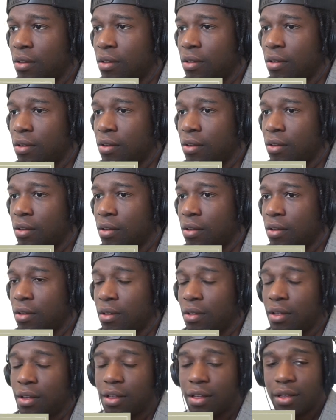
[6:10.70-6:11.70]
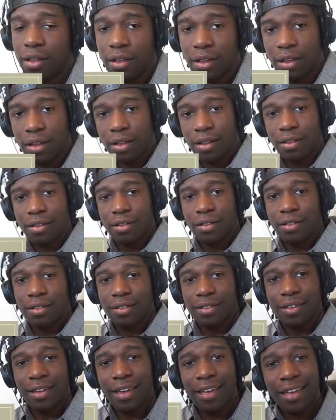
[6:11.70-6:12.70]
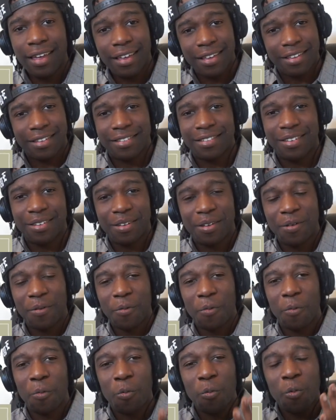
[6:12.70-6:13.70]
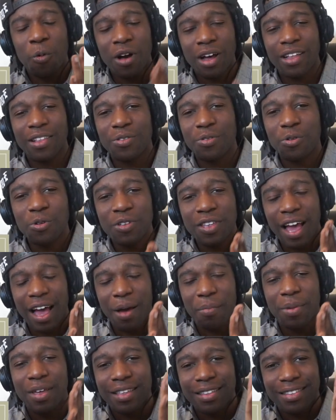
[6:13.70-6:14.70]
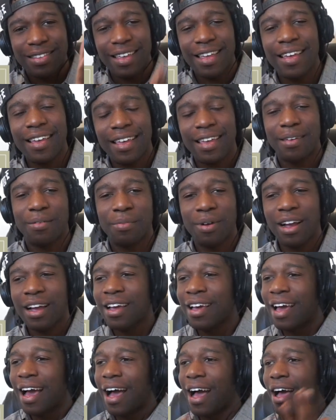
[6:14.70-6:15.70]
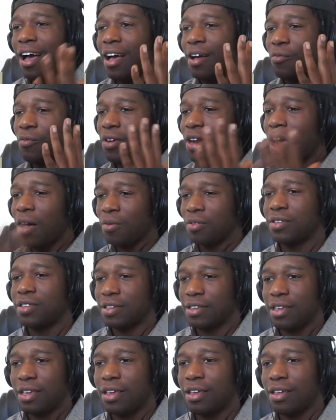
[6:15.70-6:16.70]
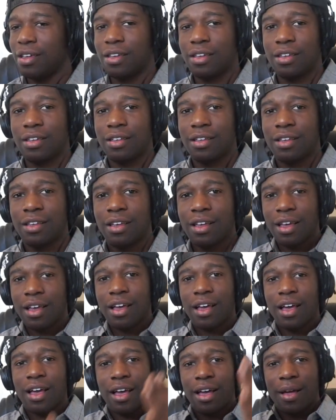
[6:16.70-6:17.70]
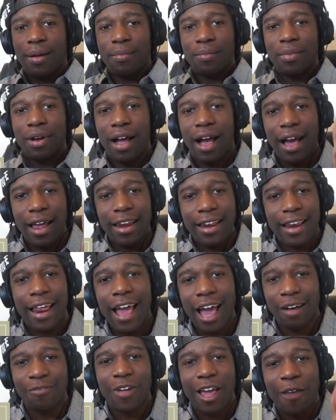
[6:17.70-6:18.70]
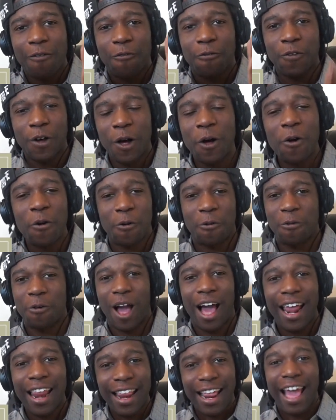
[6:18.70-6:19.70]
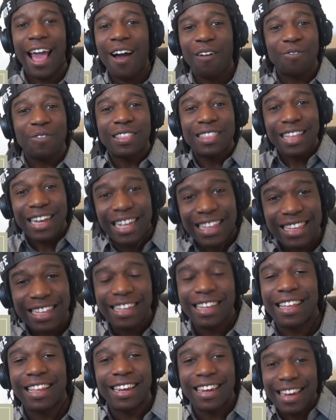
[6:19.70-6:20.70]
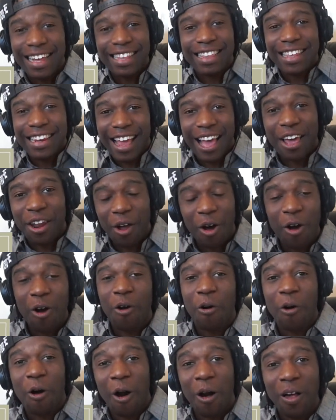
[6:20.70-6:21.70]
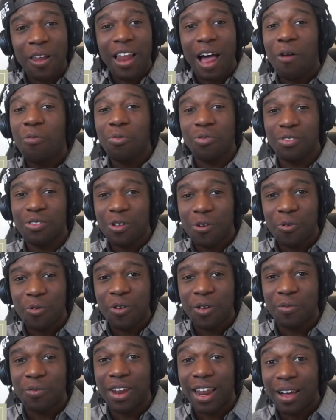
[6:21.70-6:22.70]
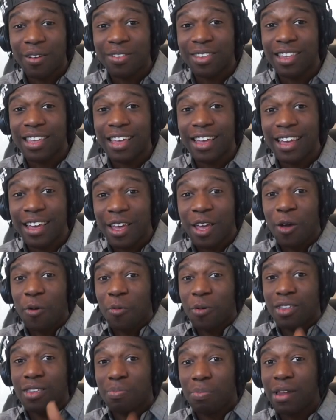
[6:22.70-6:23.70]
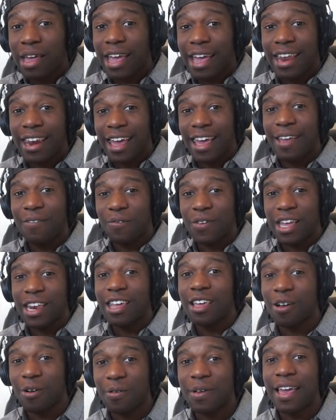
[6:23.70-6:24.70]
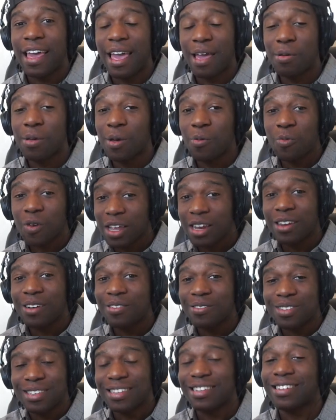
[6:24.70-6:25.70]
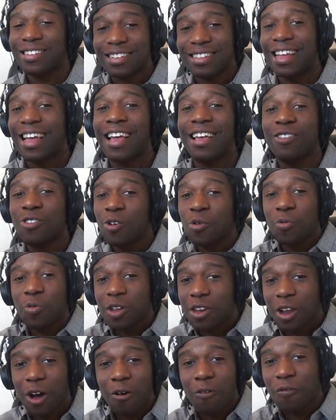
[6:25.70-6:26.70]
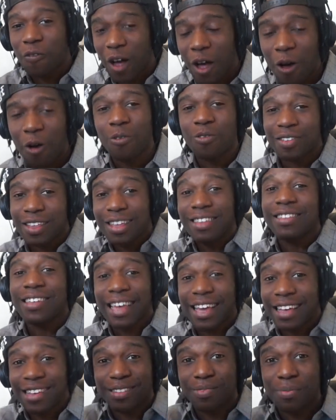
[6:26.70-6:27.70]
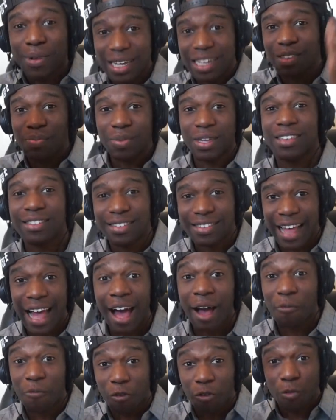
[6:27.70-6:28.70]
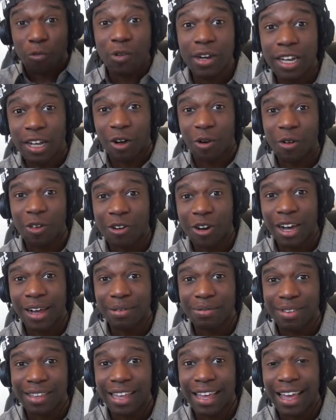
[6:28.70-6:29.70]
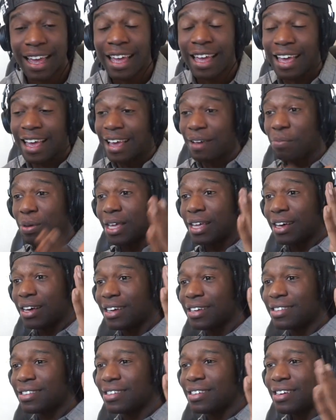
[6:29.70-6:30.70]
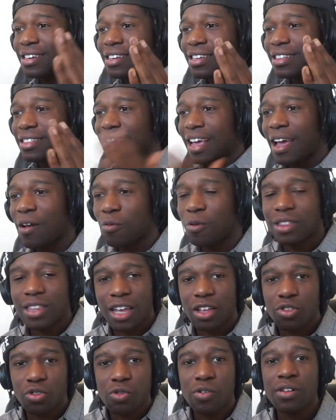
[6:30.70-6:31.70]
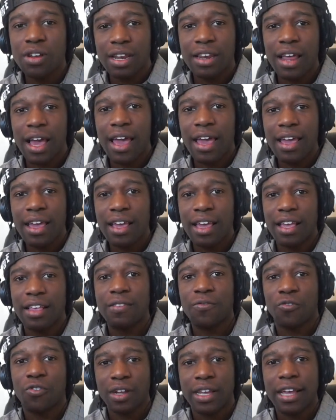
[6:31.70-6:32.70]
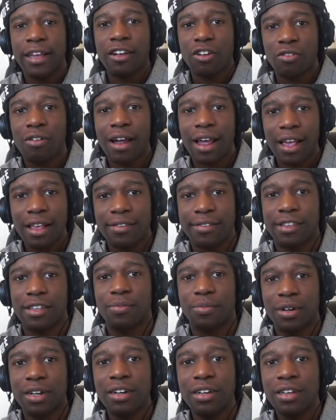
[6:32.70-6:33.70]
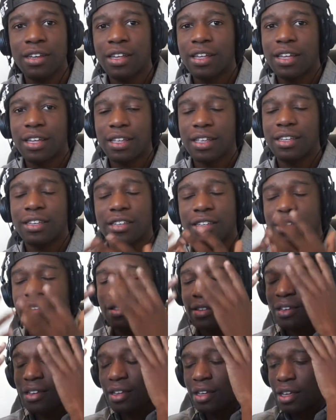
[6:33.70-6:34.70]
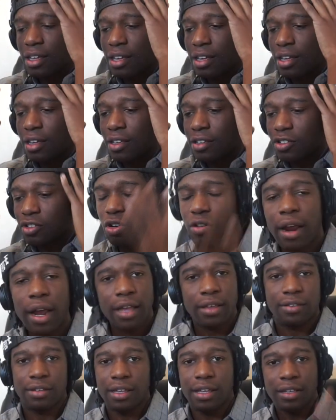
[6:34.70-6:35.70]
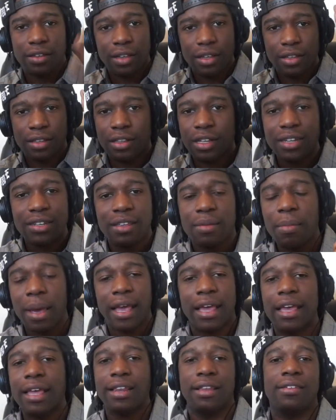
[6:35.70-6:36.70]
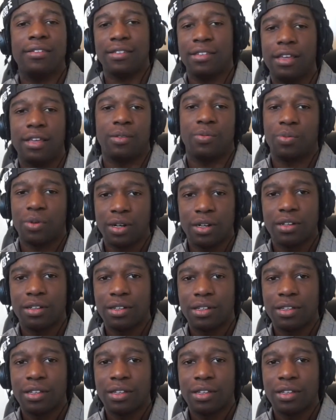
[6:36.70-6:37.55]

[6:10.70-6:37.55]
doors in, in the world. Kids, what do y'all be thinking, bro? When I was a kid, I didn't have a phone. I didn't have nothing, nothing at all. All I was doing when I was a kid was playing a video game. It wasn't no such thing with no phones. These kids must be stopped for real. You know what I'm saying? Because that what they doing today is freaking crazy, bro. It, it's it's crazy. It, it doesn't make any sense, bro